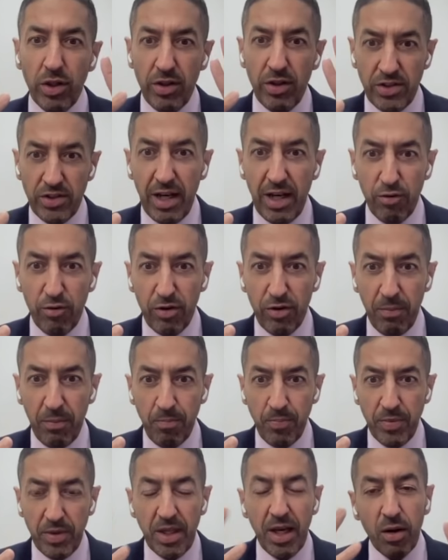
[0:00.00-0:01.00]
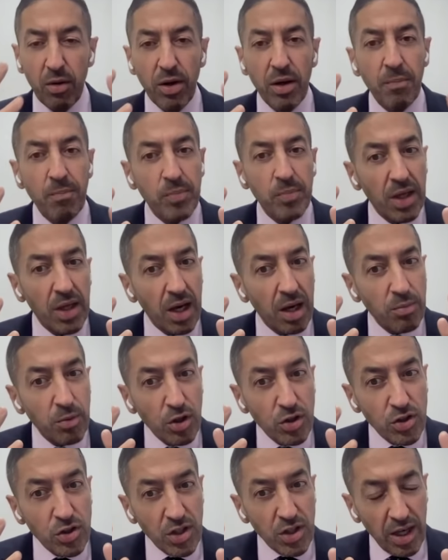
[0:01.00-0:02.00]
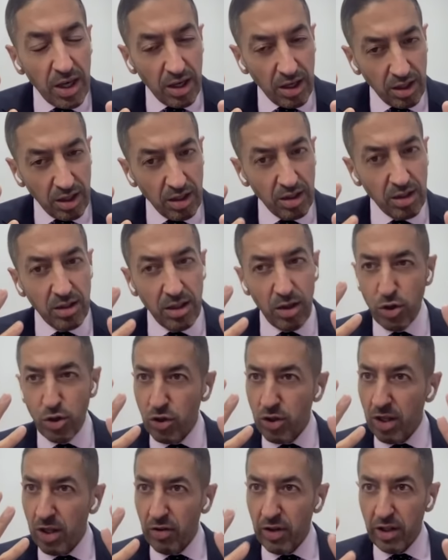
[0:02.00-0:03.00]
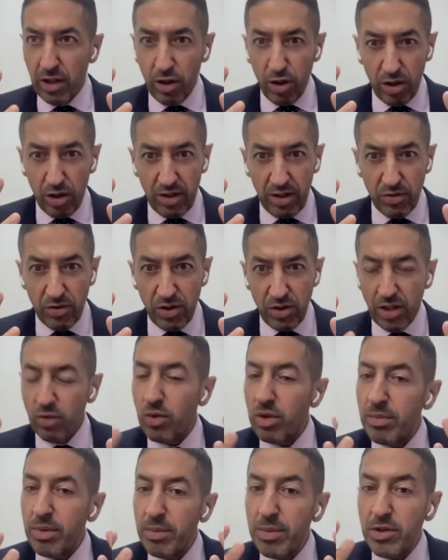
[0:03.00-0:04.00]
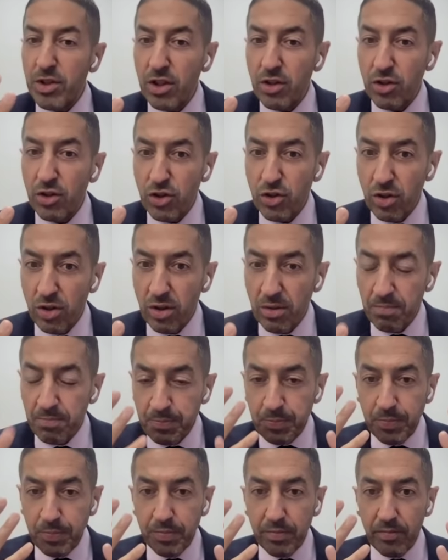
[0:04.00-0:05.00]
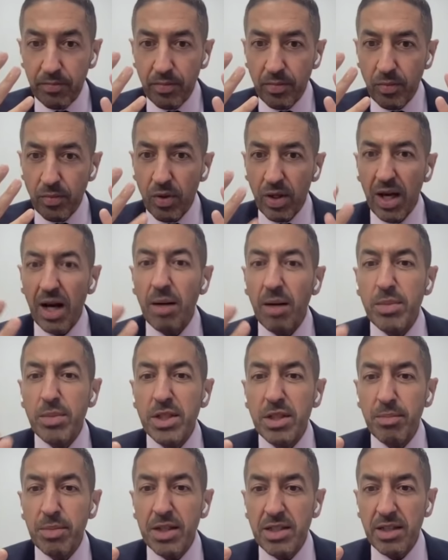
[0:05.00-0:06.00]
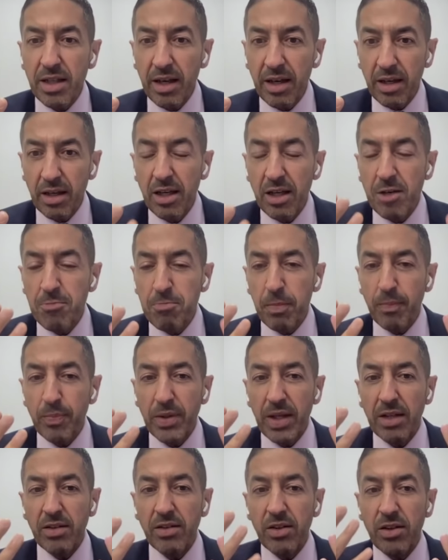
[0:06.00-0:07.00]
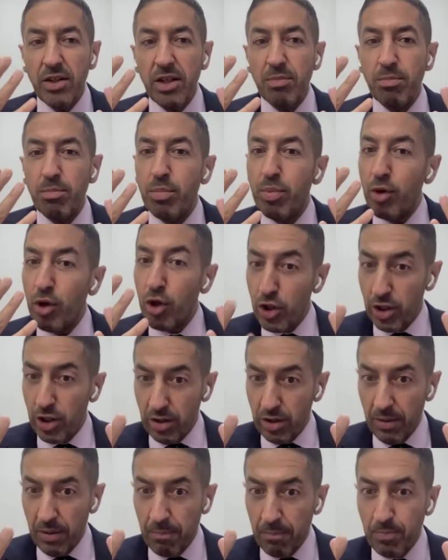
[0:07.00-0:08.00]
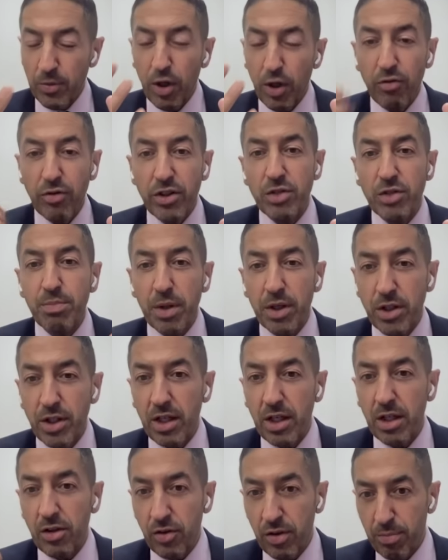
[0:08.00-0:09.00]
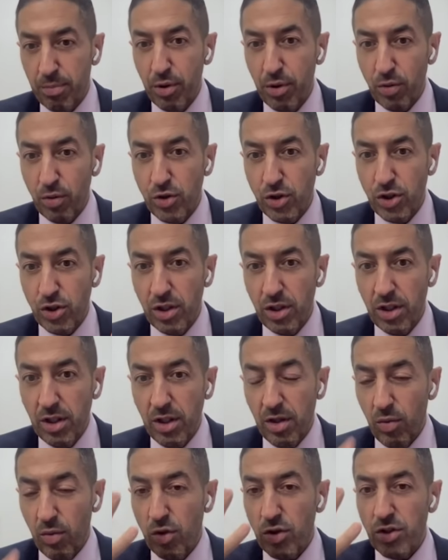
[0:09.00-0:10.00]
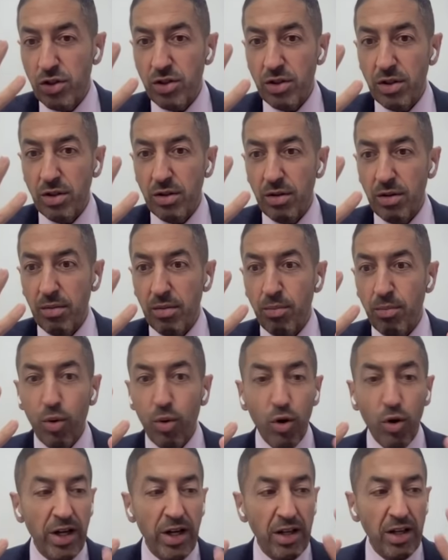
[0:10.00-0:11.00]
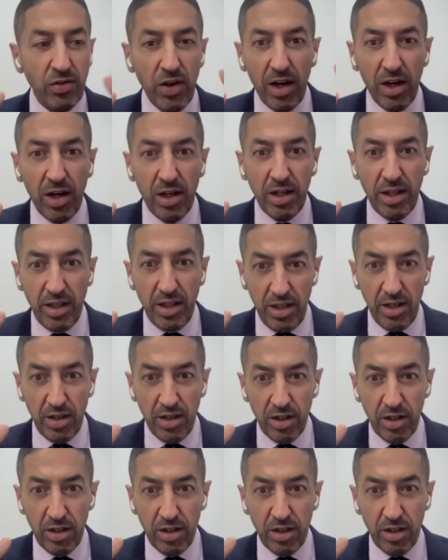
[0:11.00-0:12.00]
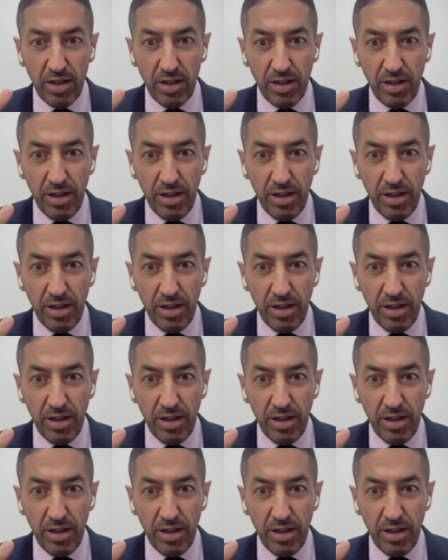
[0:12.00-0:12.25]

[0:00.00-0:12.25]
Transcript: only this half. Now, I'm not saying that we shouldn't have had lockdowns. I don't want to be misunderstood. I'm simply saying that the burden of this particular approach was born entirely here